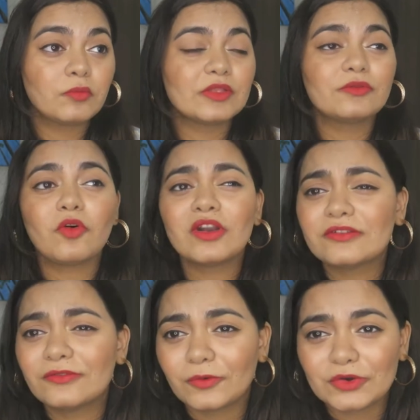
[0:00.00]
come with
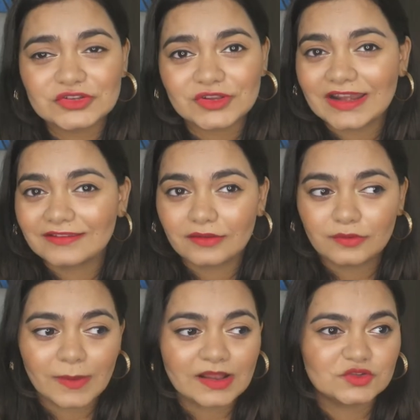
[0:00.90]
44 shades
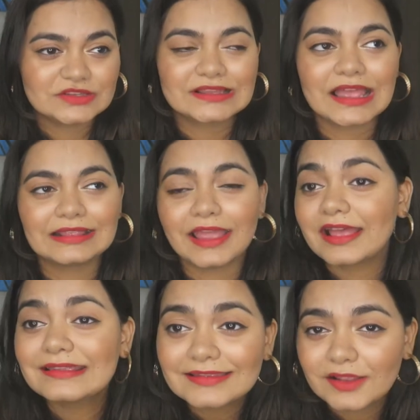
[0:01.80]
as well, just like the
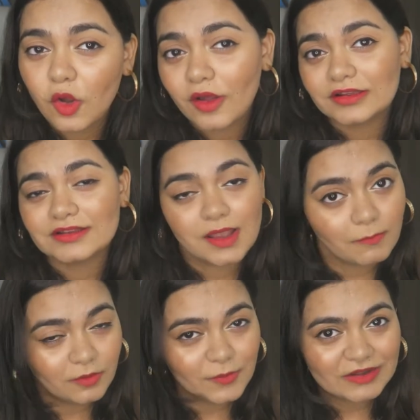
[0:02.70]
Estée Lauder
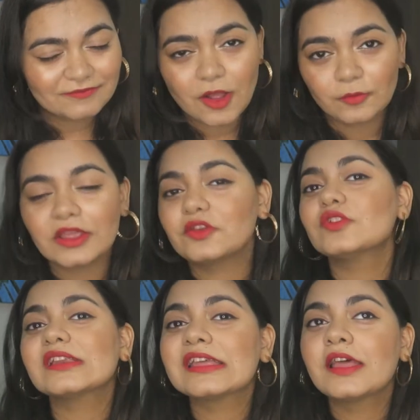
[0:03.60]
Double Wear
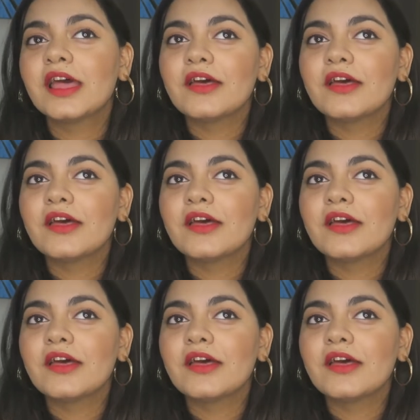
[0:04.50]
foundation.